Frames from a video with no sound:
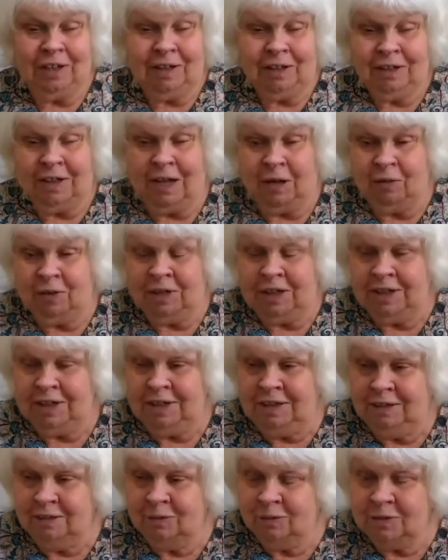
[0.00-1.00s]
Now,
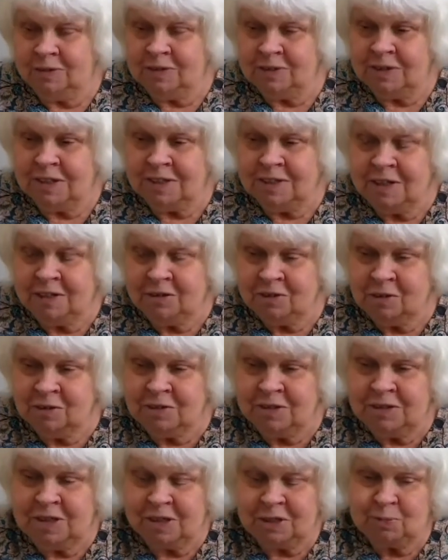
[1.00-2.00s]
he set out on
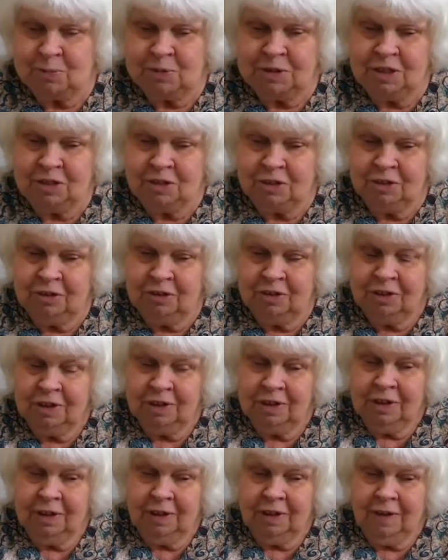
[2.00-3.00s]
his expedition
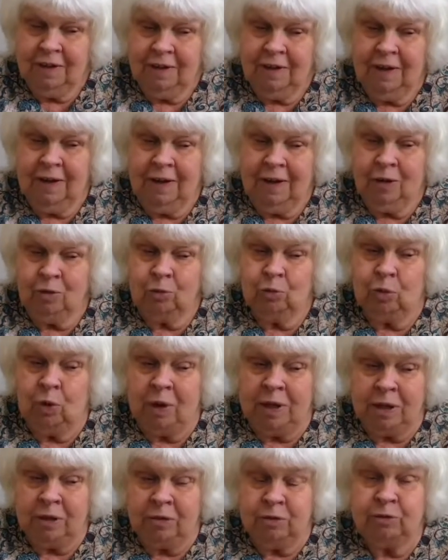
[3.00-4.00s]

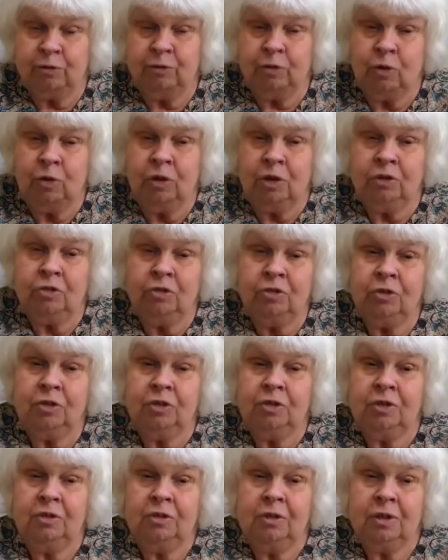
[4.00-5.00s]
with
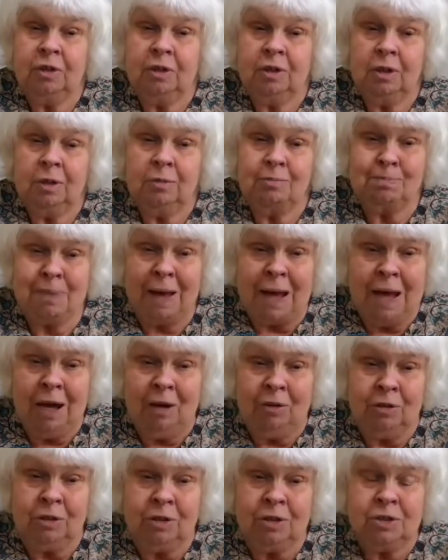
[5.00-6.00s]
400
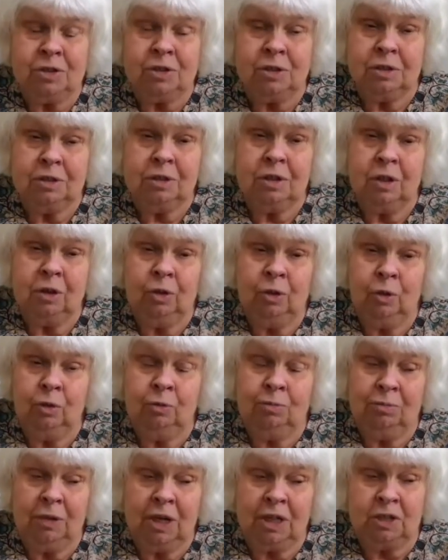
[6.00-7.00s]
bearers who
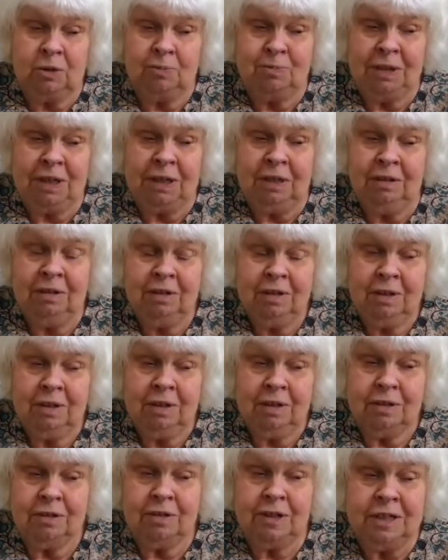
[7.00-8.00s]
might have been
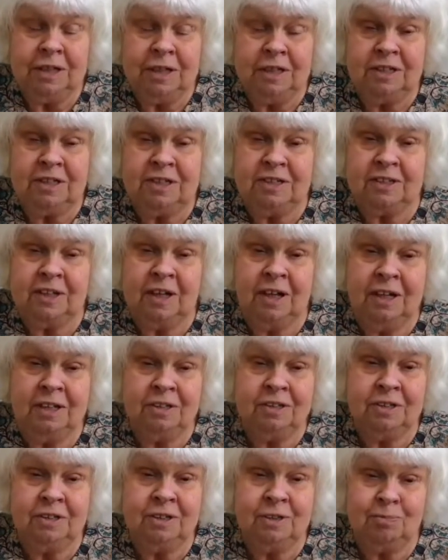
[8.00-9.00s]
thinly
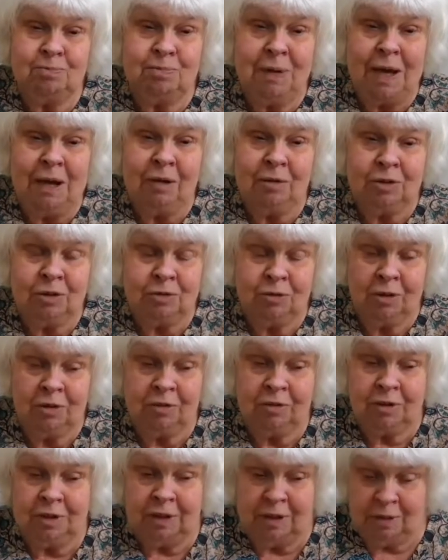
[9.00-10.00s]
disguised as bearers
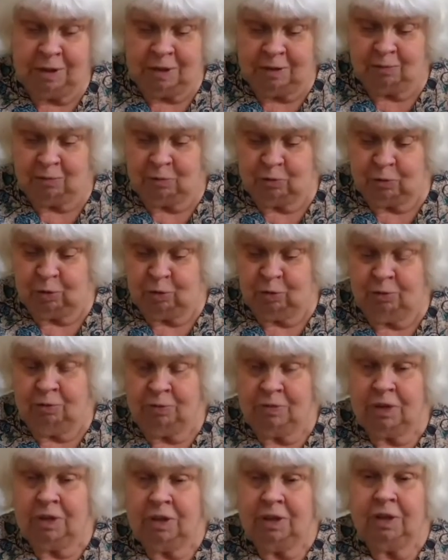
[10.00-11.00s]
rather than in their full
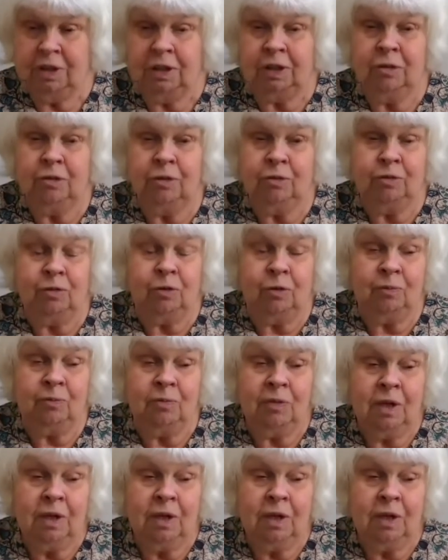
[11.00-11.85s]
uniform.